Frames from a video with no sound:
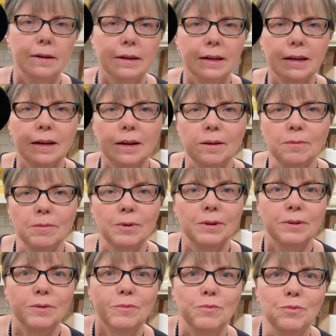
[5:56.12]
I
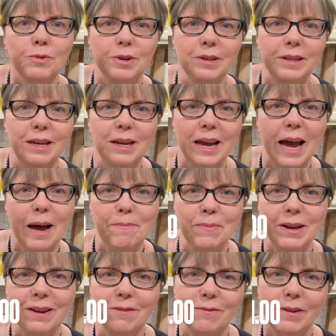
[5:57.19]
was really
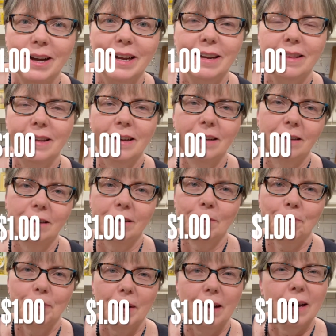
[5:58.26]
happy to find this.
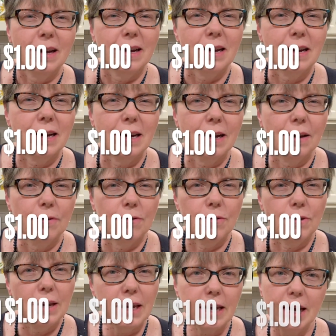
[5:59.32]
I
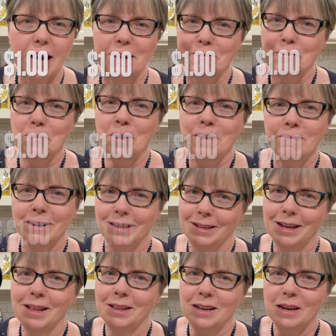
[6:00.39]
think I will probably
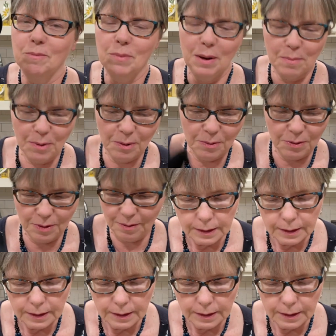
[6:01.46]
sell it in my booth.